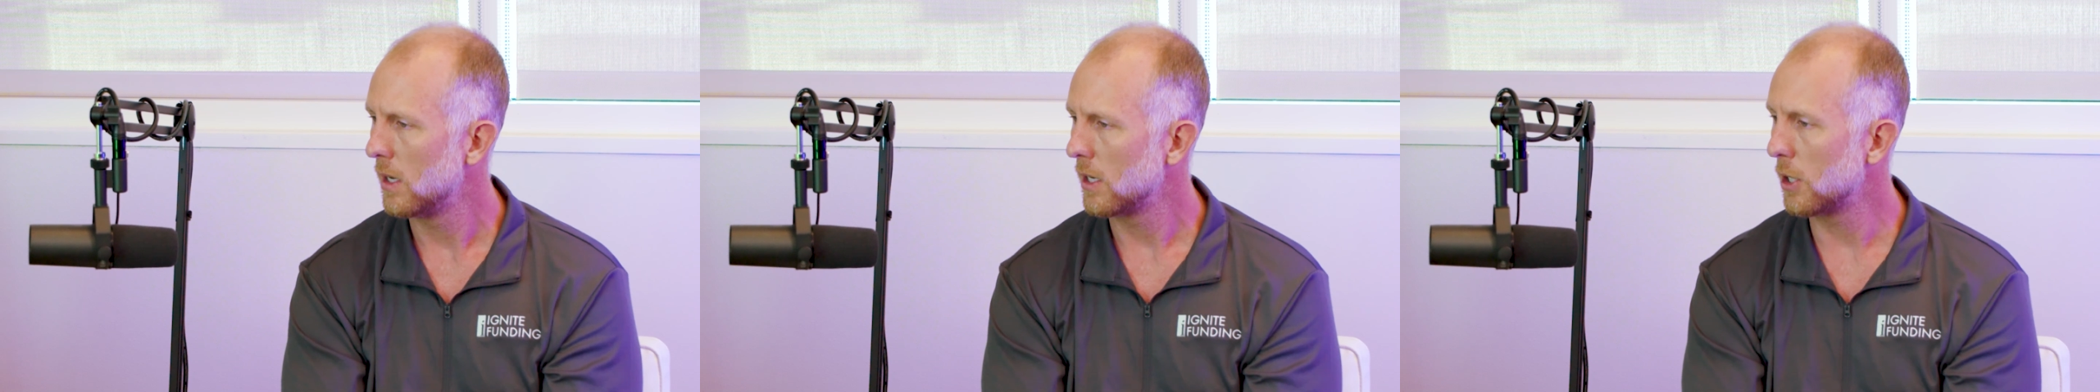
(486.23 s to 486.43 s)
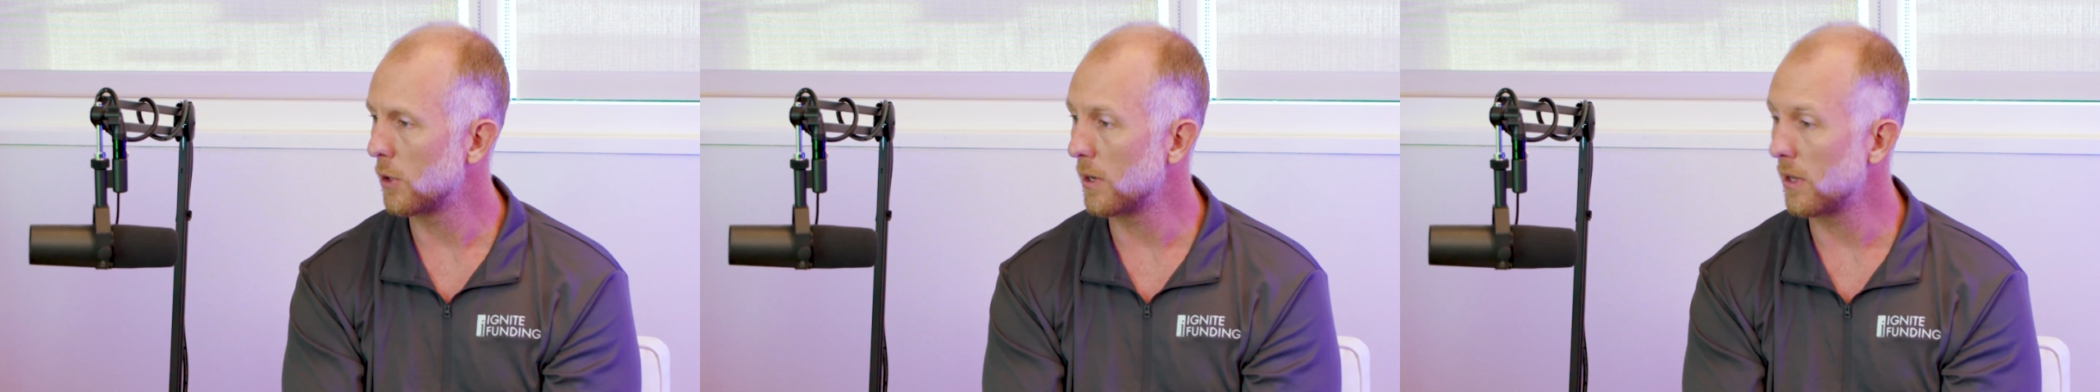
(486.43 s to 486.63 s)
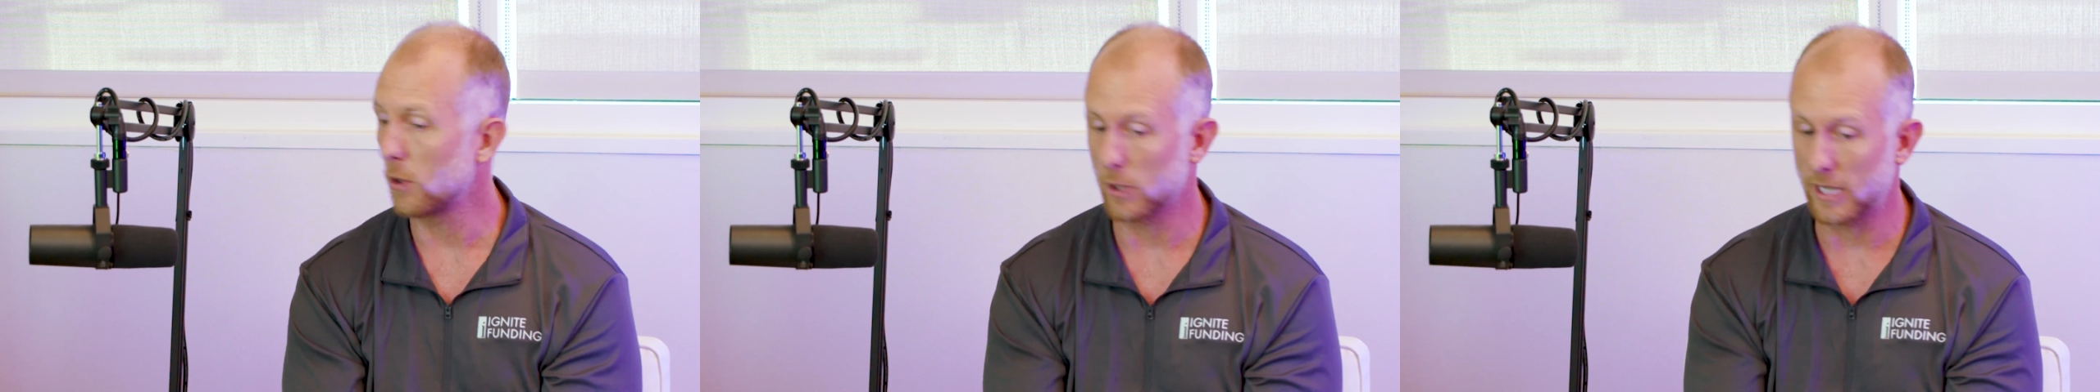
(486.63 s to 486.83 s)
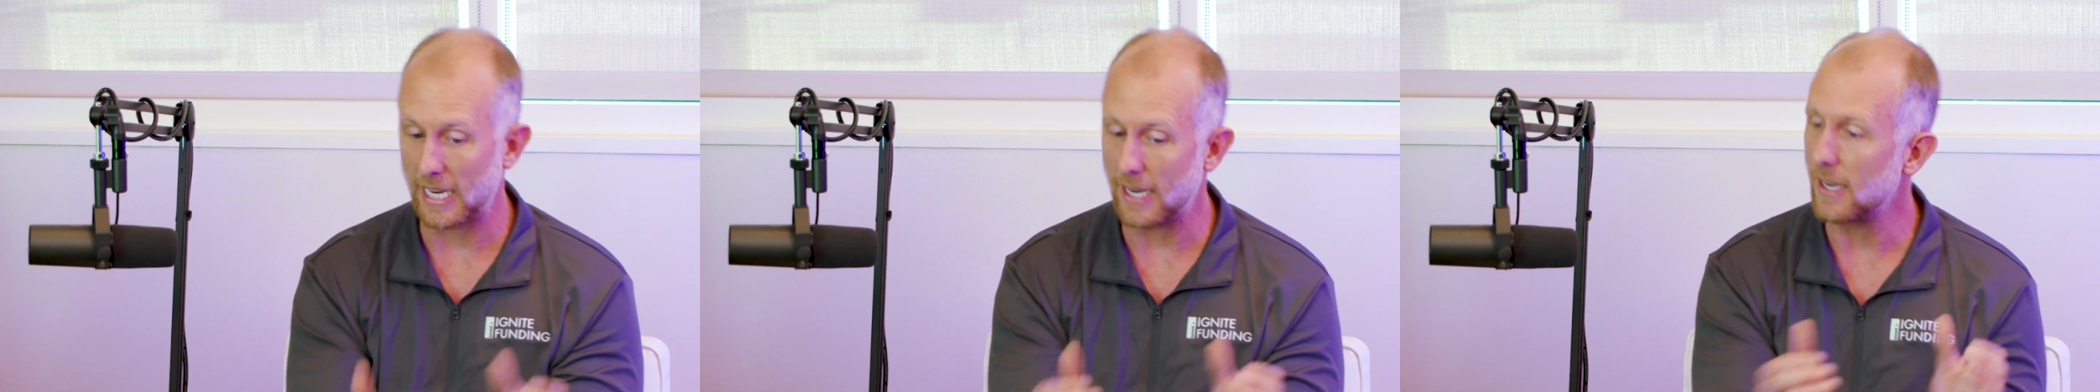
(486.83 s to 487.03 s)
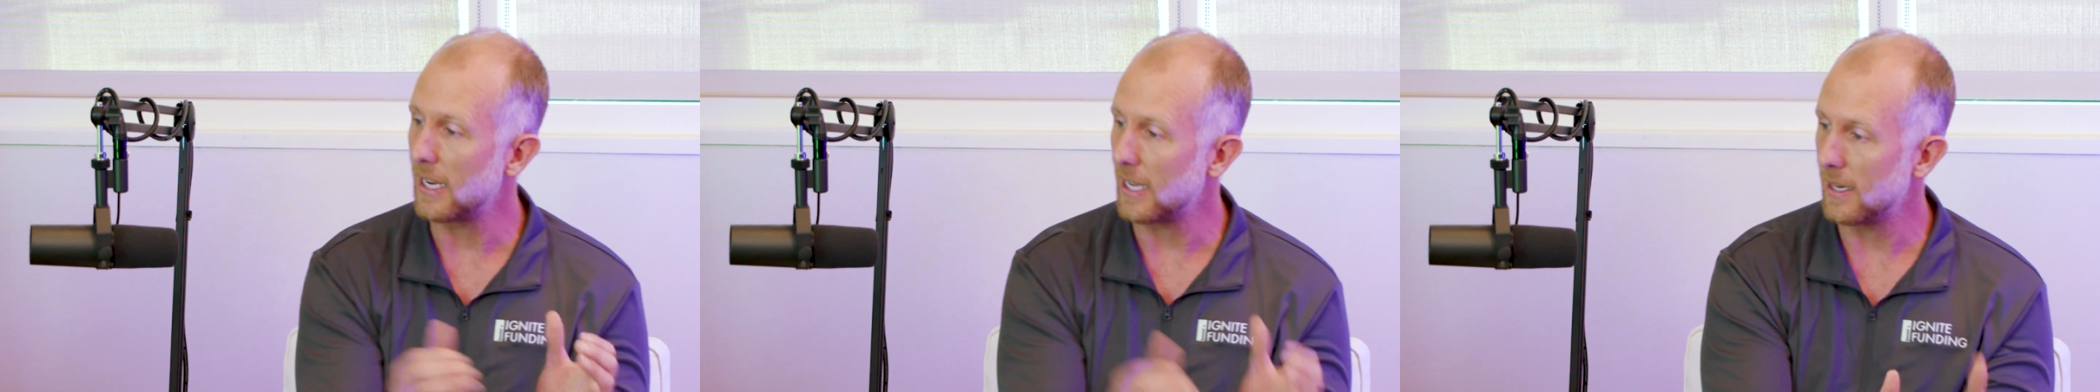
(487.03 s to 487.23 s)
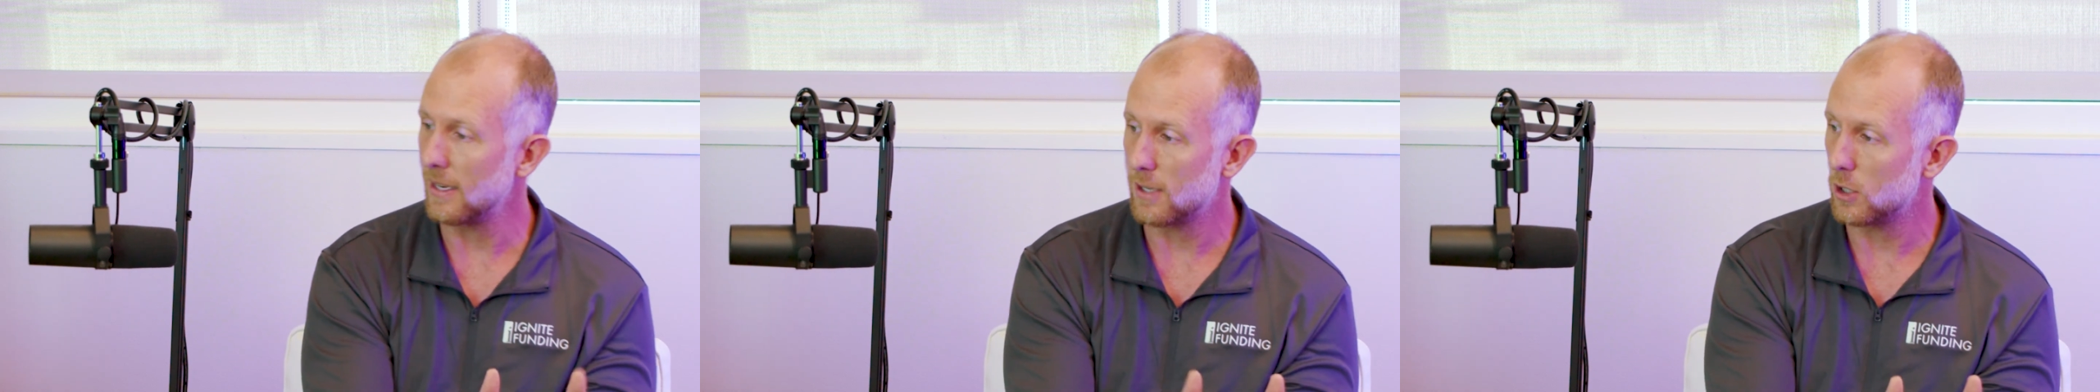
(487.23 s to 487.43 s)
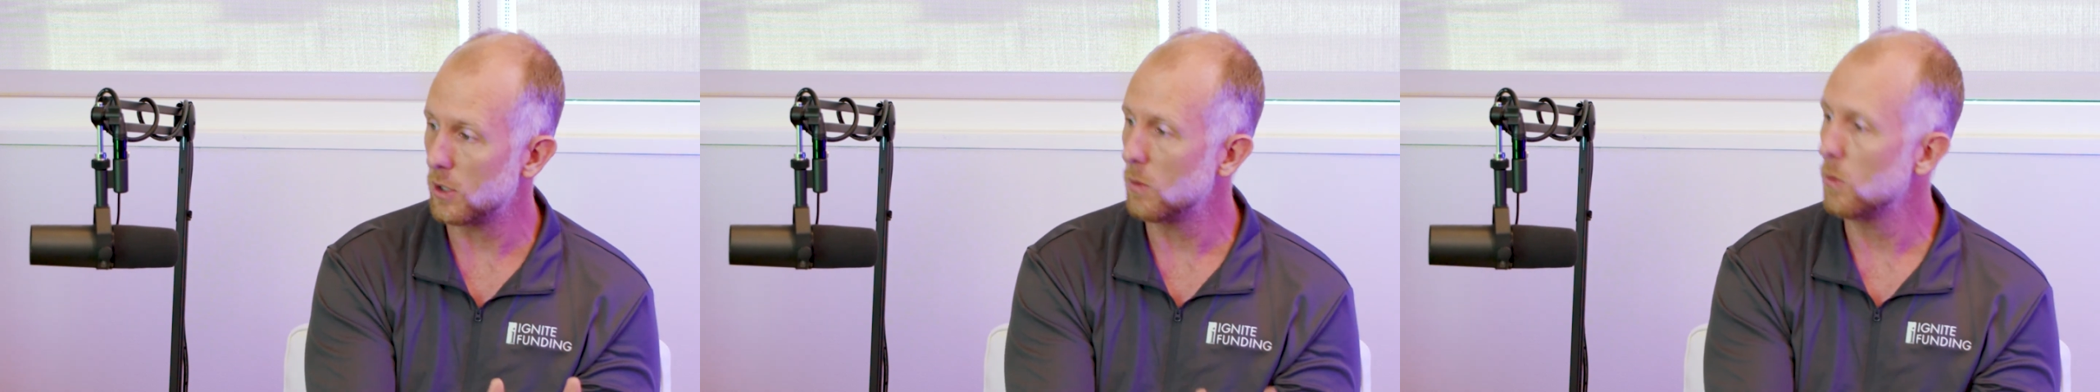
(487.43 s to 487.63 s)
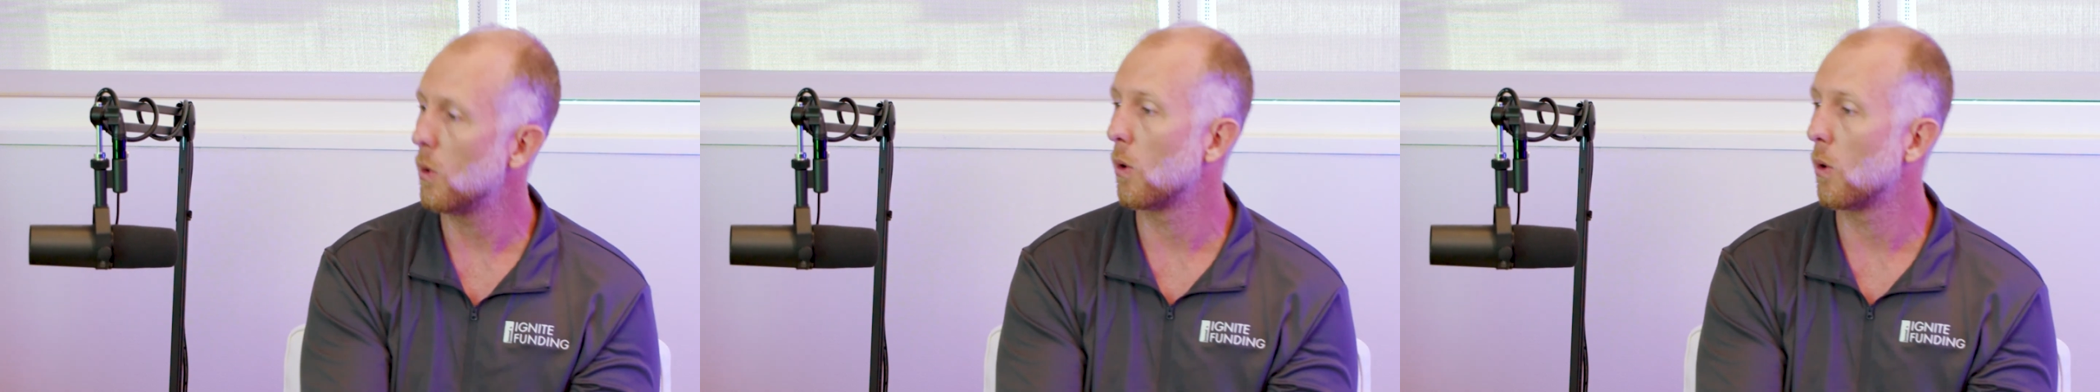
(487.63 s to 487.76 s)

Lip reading: you're either getting into